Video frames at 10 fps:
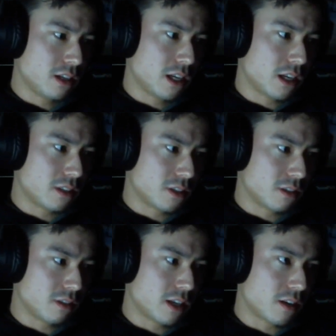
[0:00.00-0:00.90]
And
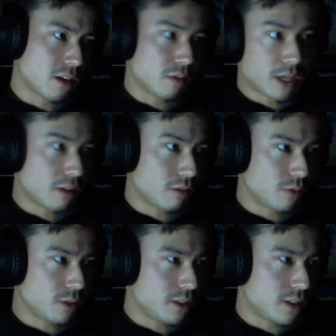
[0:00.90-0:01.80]
so, yeah, are we out of the
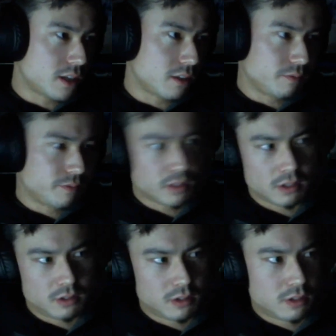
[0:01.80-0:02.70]
woods yet?
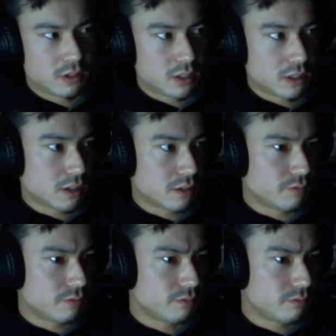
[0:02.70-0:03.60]
Um,